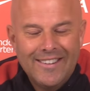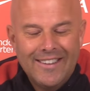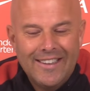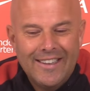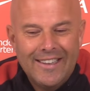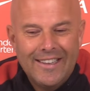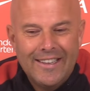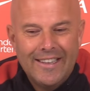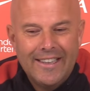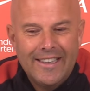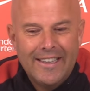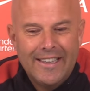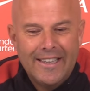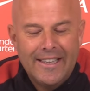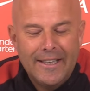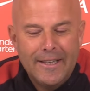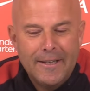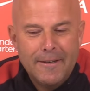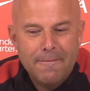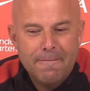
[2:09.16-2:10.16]
And
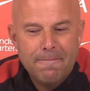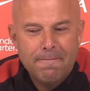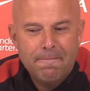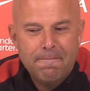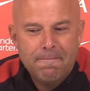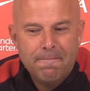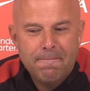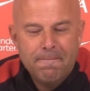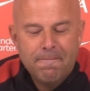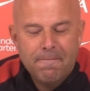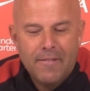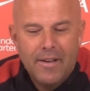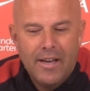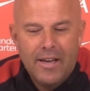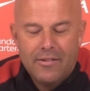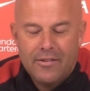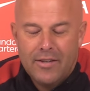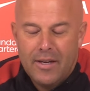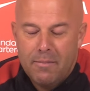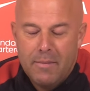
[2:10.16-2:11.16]
um,
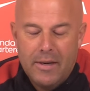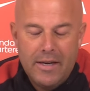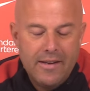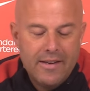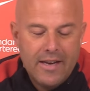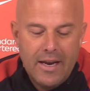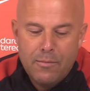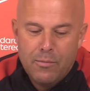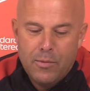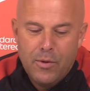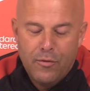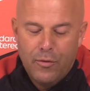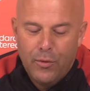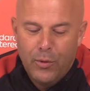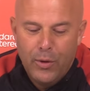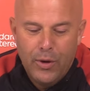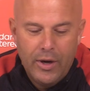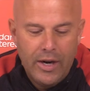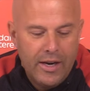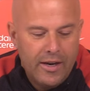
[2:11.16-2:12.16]
I've said many times
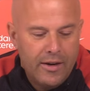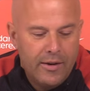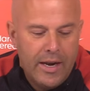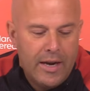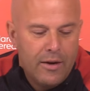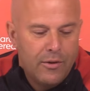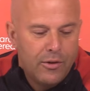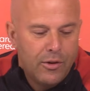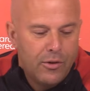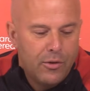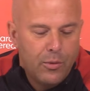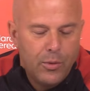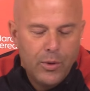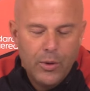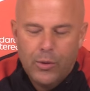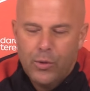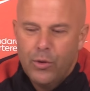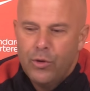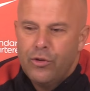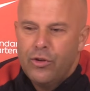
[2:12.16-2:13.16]
before, I inherited a
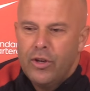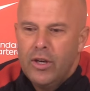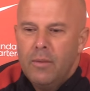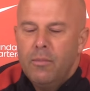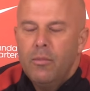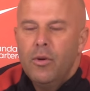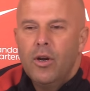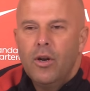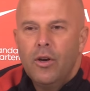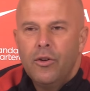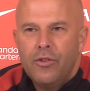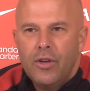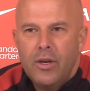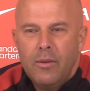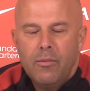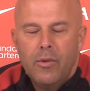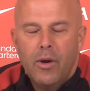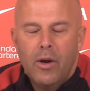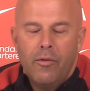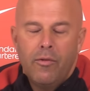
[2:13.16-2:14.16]
real good team, a
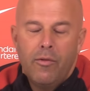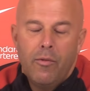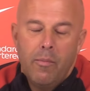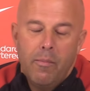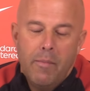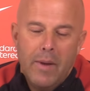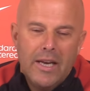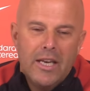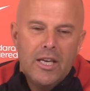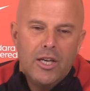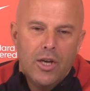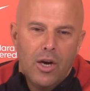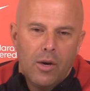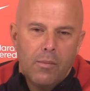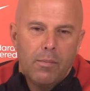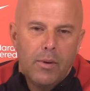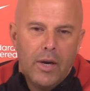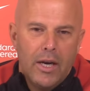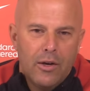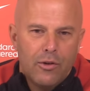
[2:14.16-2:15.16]
team of many
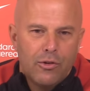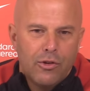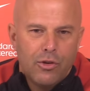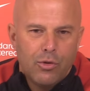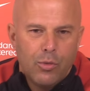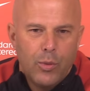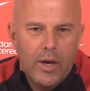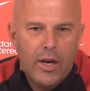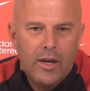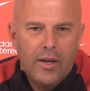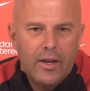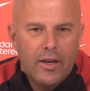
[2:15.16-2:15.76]
young players as well.